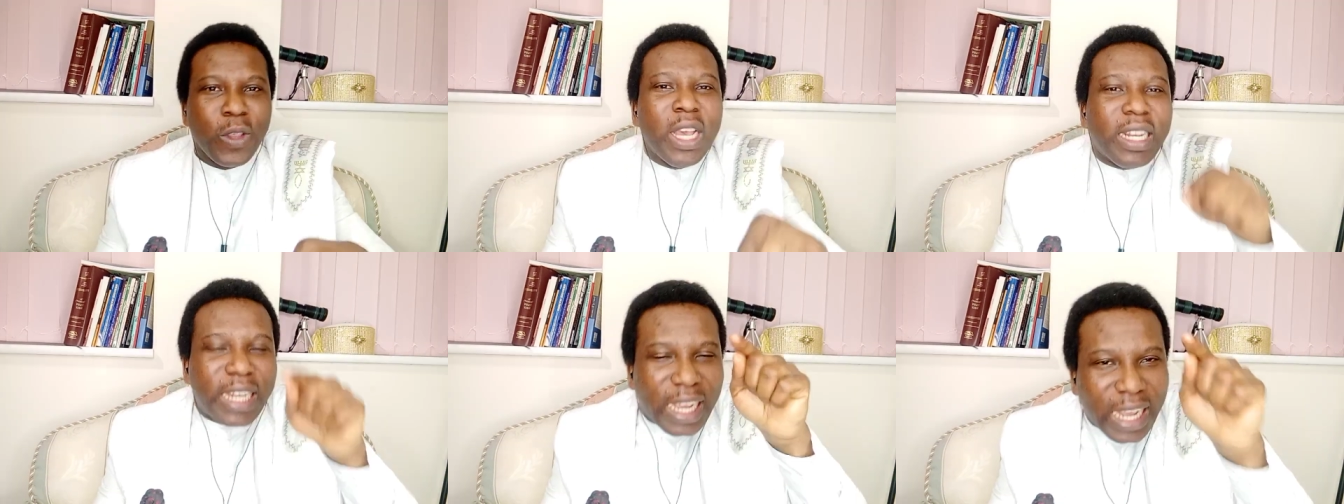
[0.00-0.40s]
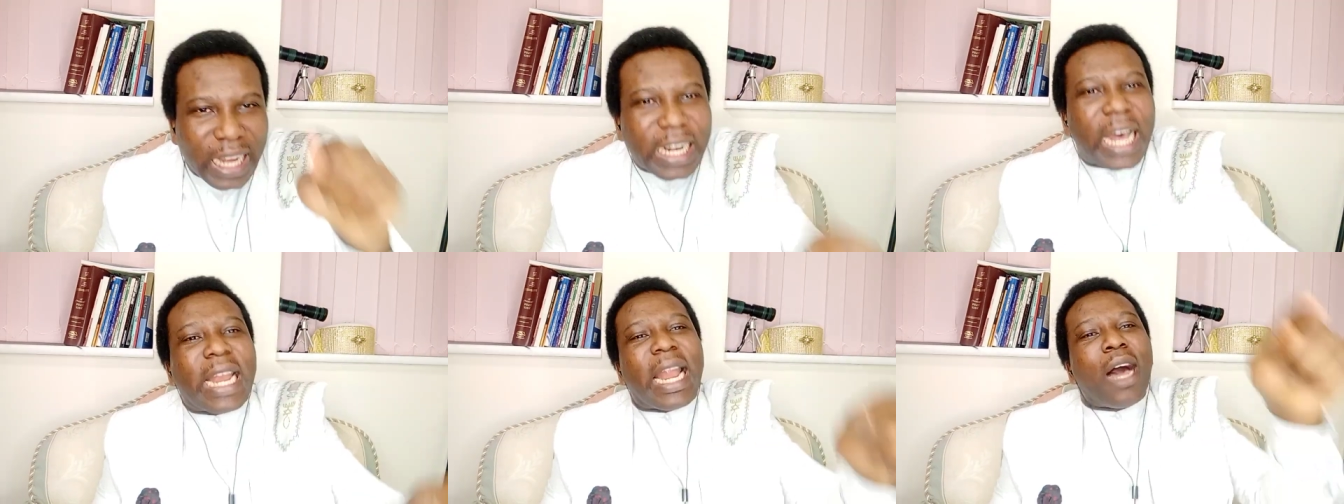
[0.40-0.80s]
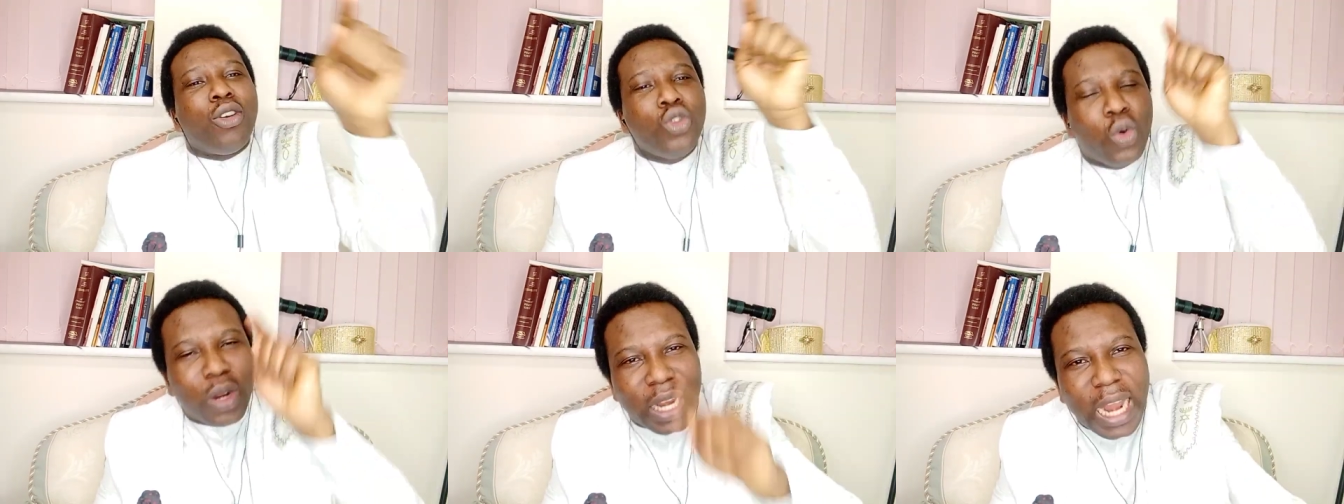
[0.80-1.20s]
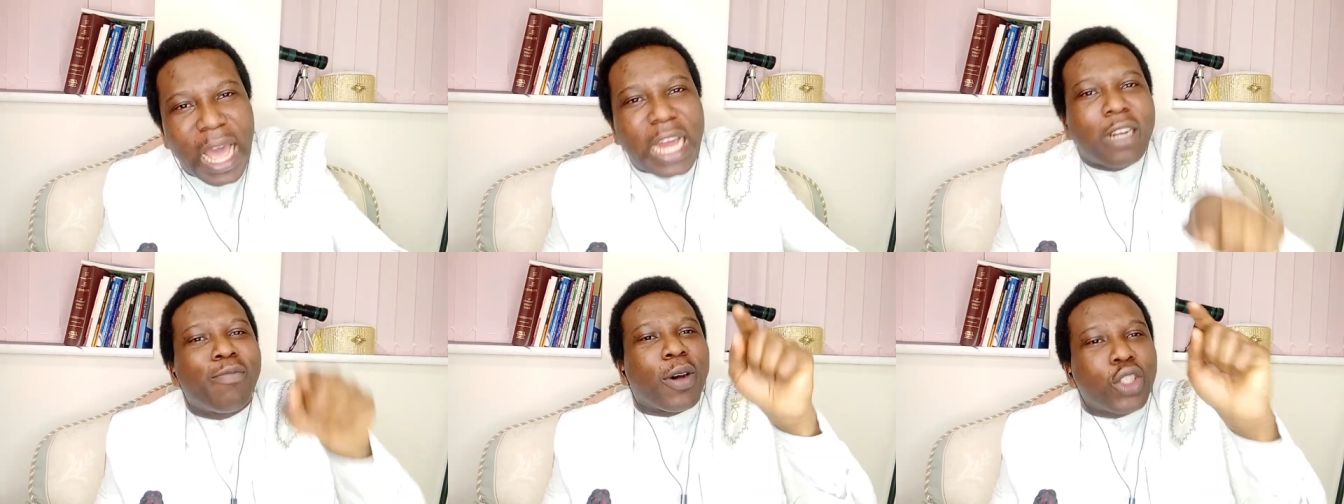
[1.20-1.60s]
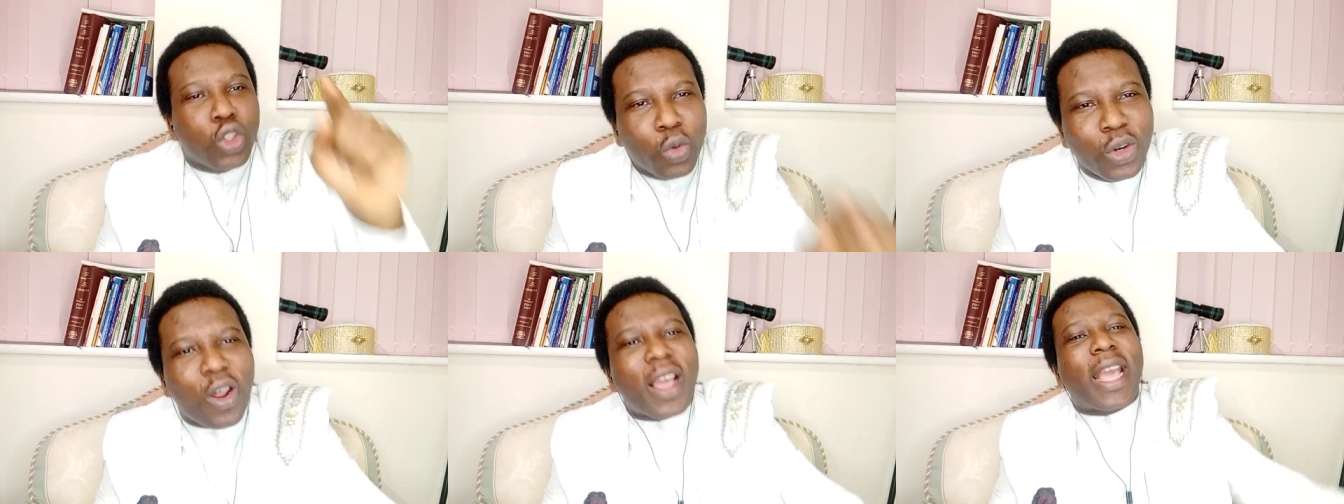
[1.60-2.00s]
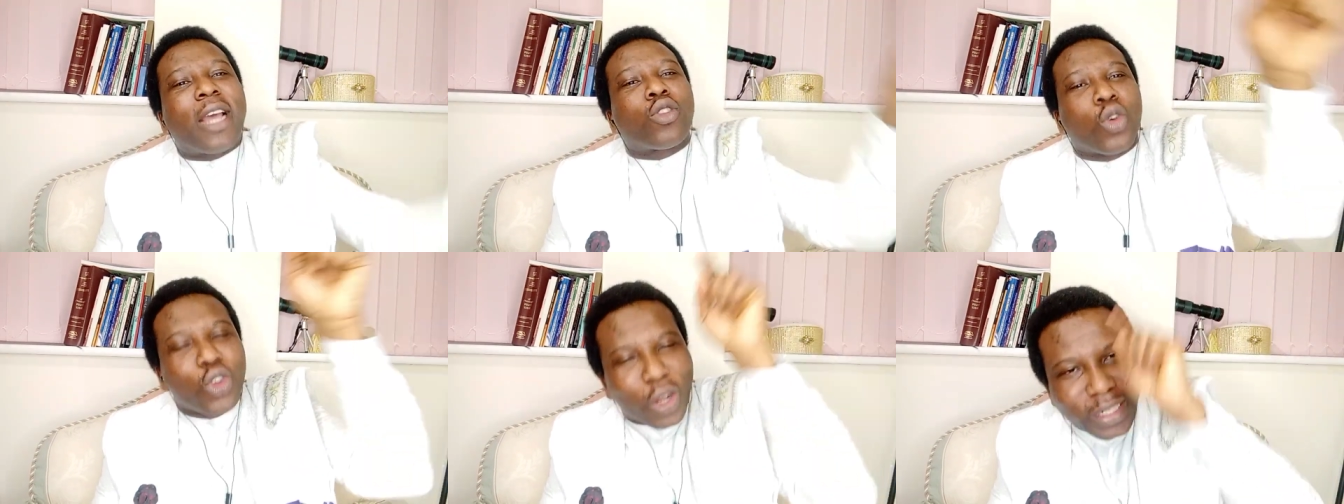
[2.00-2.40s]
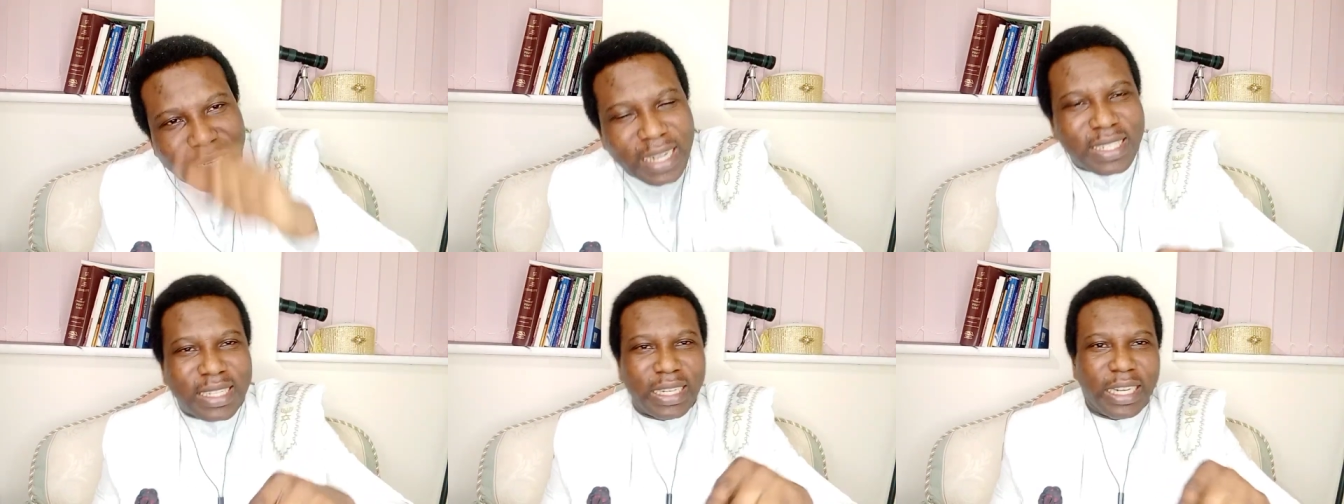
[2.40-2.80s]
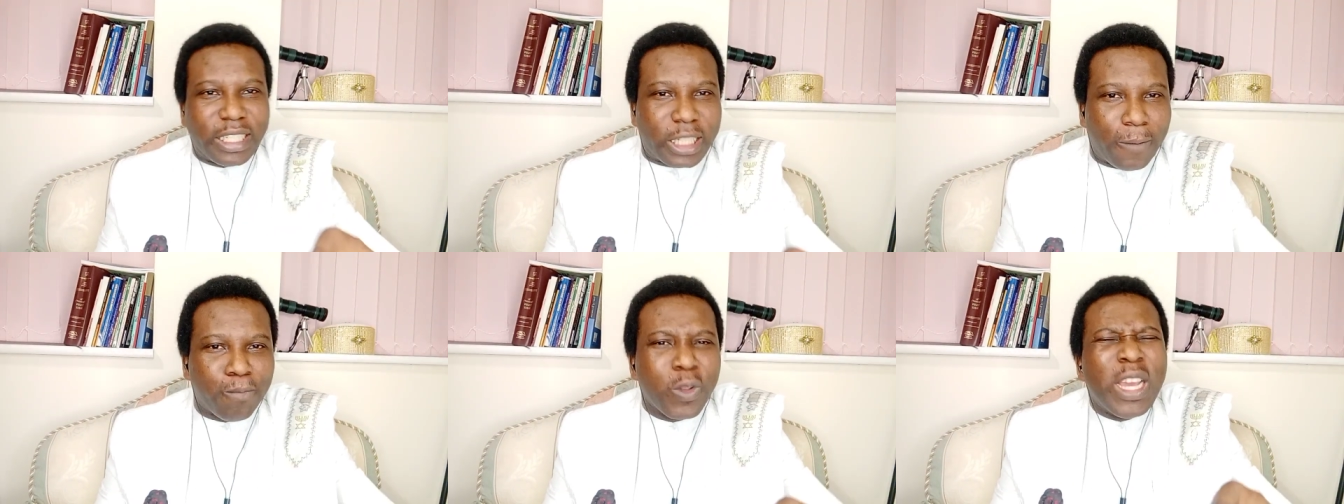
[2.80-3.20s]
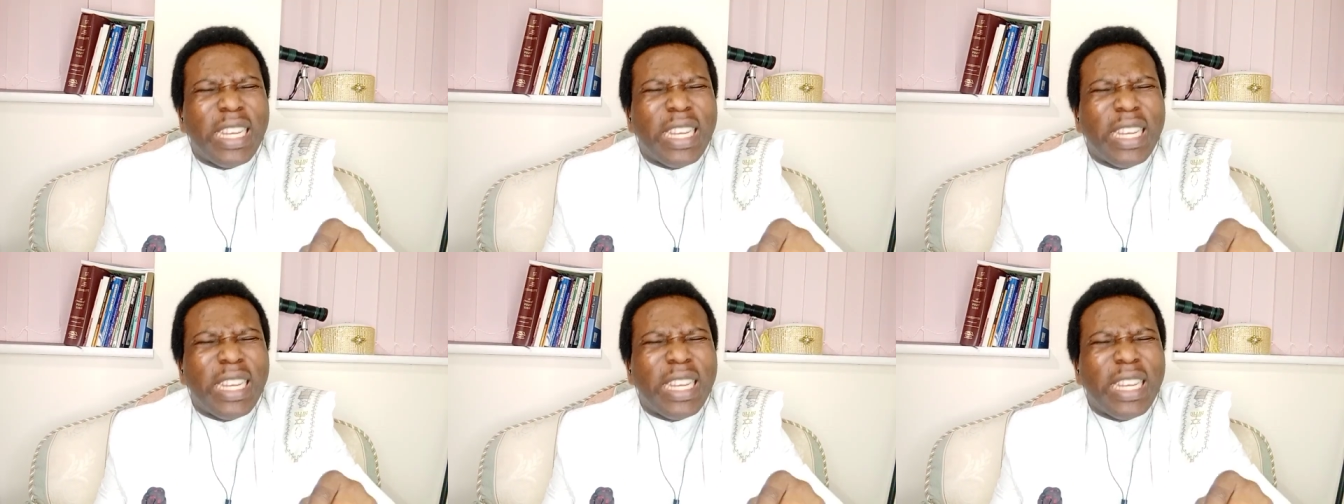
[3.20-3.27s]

They can allow you land, but you will not get to your destination.